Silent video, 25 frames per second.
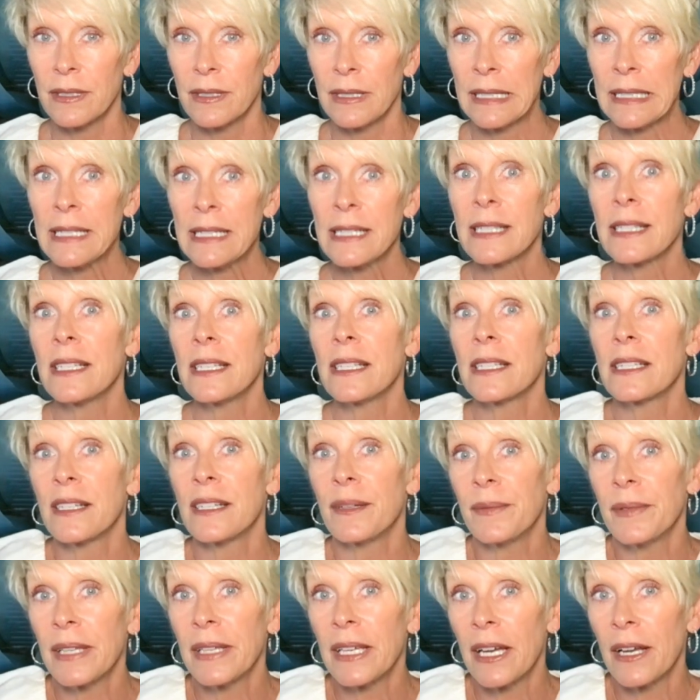Is this
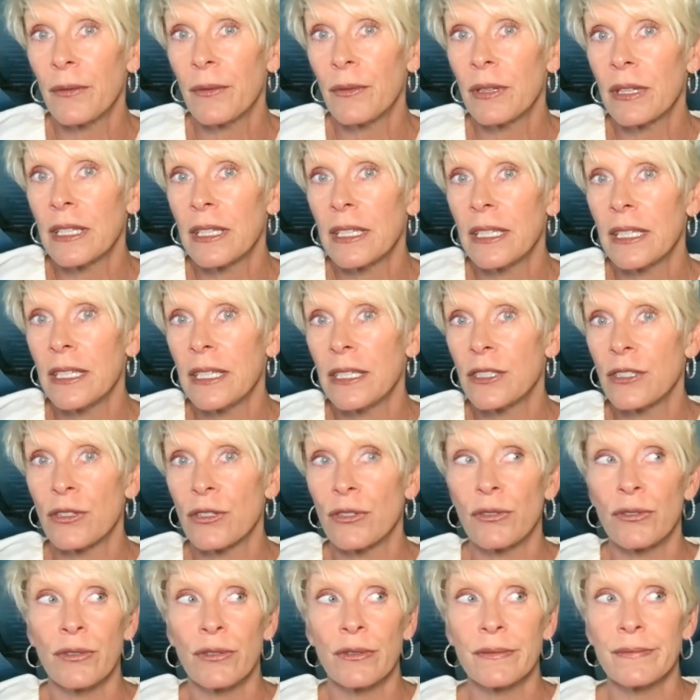something I really need
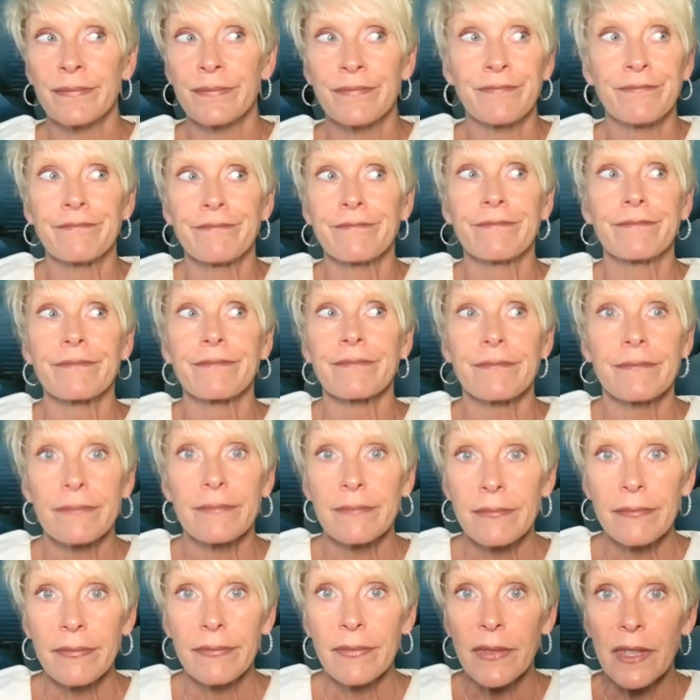to
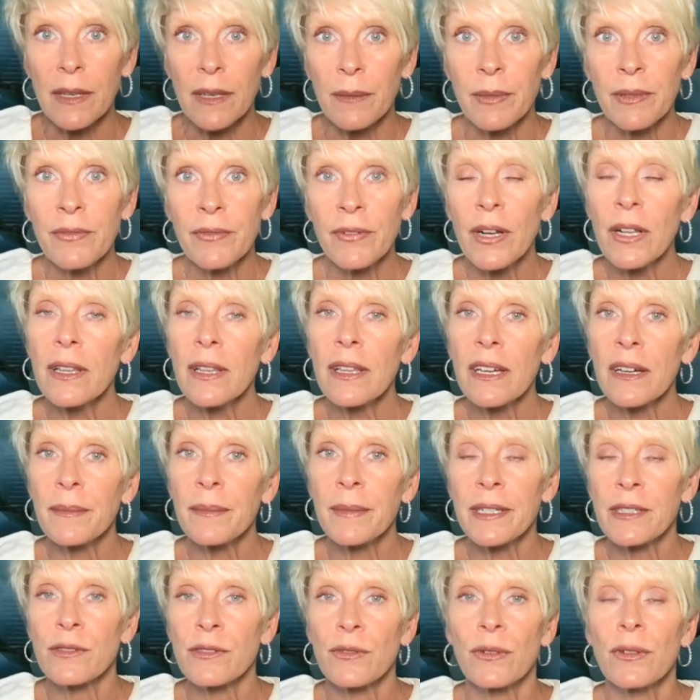be falling on
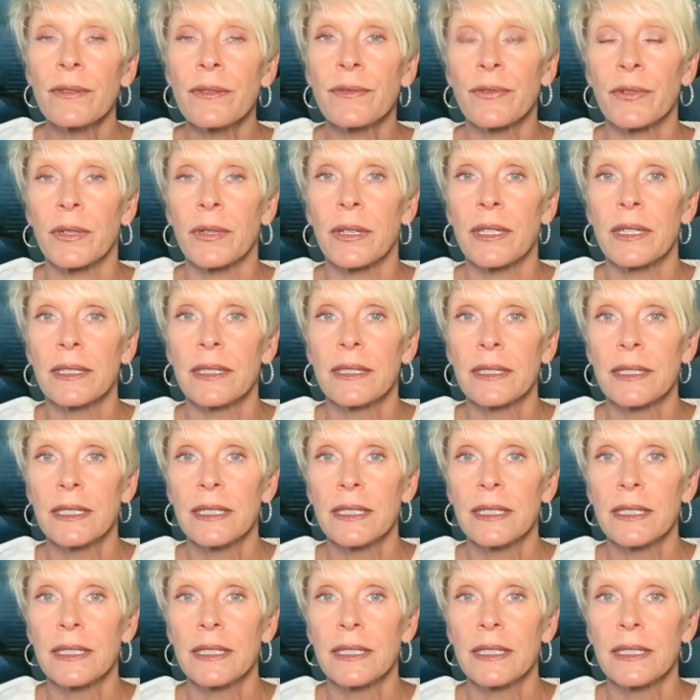my sword for?